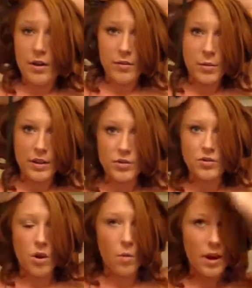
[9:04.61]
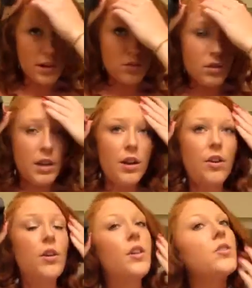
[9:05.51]
if you guys don't want it to look that
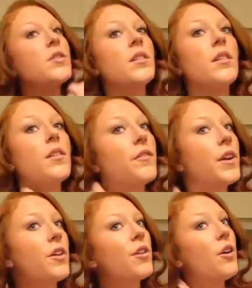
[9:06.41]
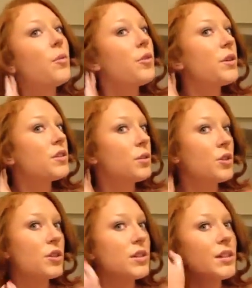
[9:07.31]
curly, you're just going to finger comb through it. So you're
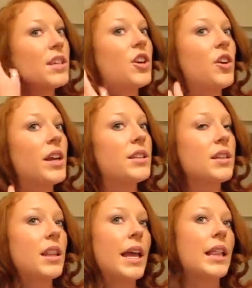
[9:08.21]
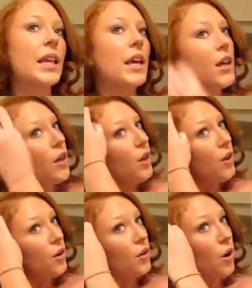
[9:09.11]
just going to take your hands and lightly
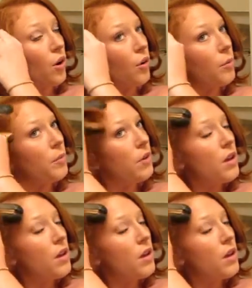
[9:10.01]
comb.